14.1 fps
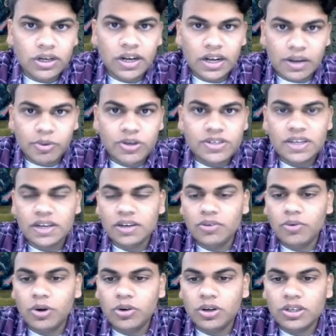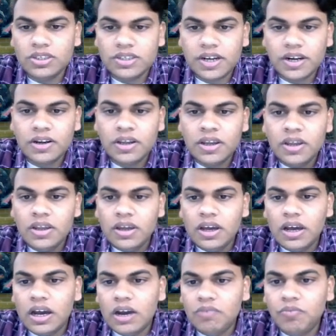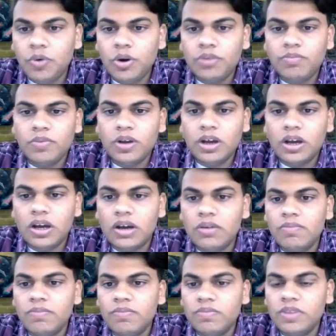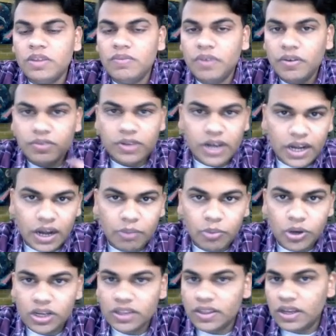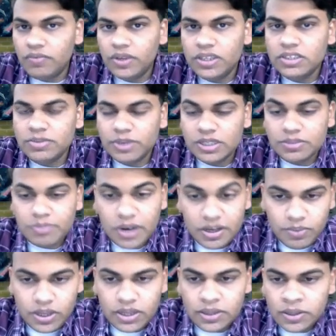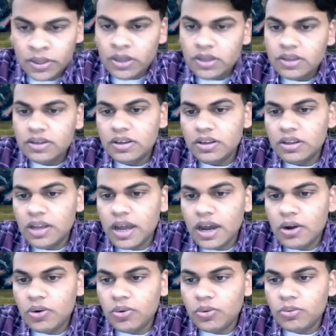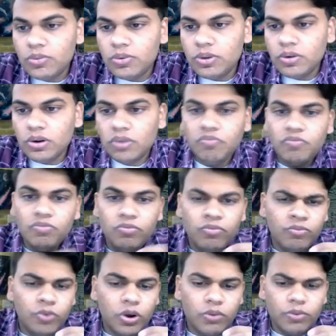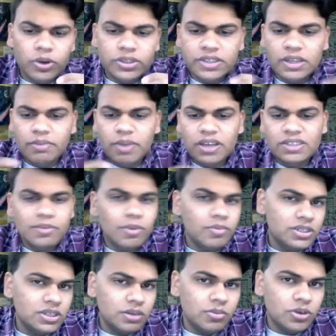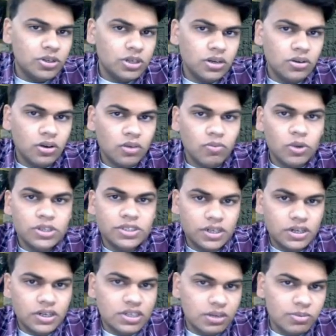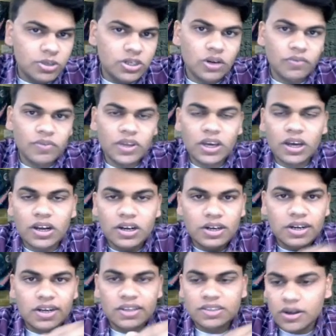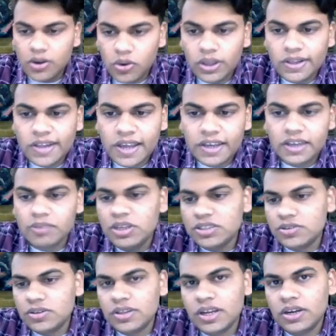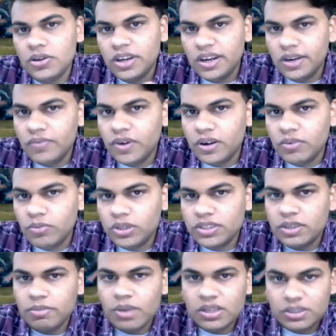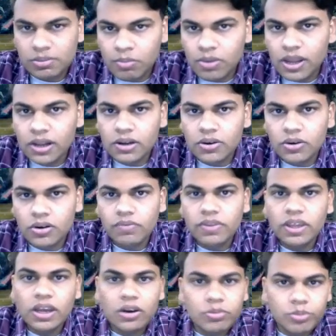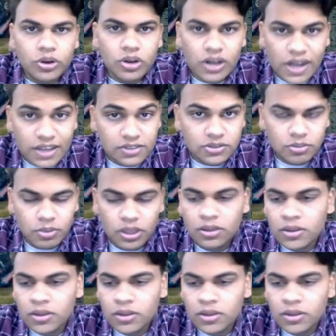data points, and you want to understand what the fifth data point in that feature space might be. Now, what's the maximum distribution, or what's the distribution of the current data set looking like? And based on that, you can infer what's the maximum likelihood of the output class to be.